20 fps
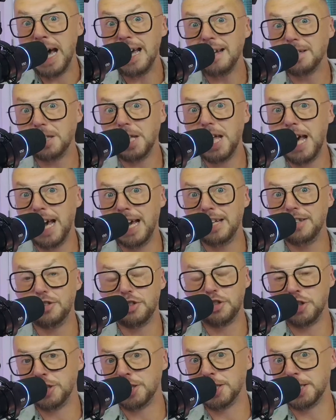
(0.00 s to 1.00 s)
client
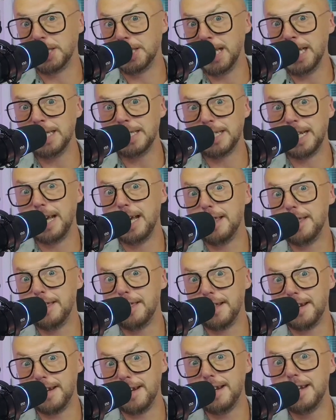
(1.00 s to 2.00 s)
just landed
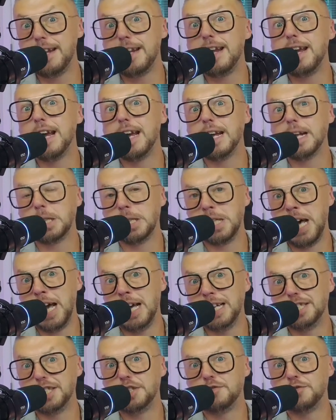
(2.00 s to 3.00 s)
three
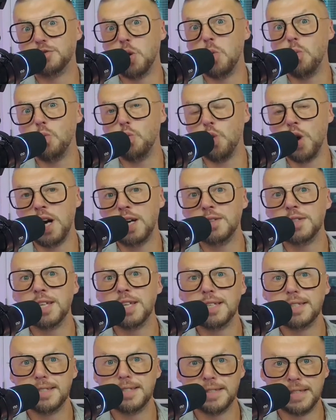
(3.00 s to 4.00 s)
clients from one
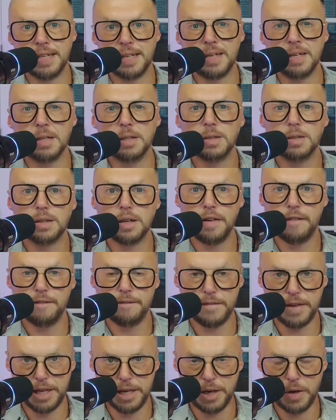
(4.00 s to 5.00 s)
single
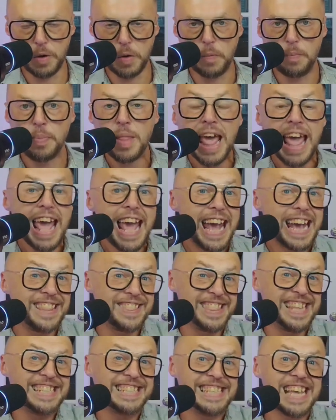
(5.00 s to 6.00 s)
video.
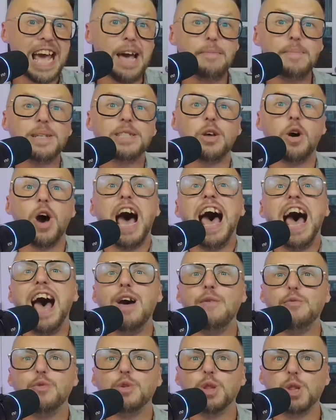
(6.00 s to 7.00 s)
In this episode,
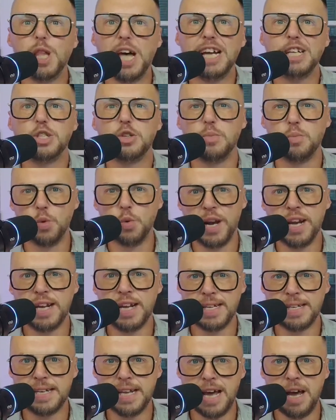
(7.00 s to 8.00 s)
I would like to break
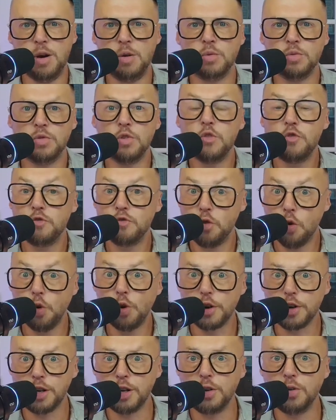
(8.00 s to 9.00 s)
it down
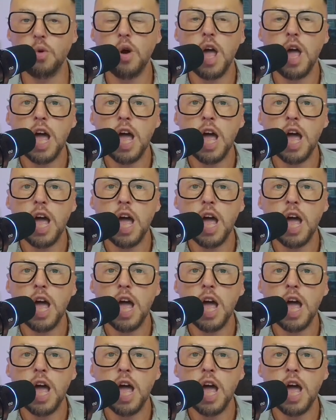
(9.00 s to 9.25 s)
for you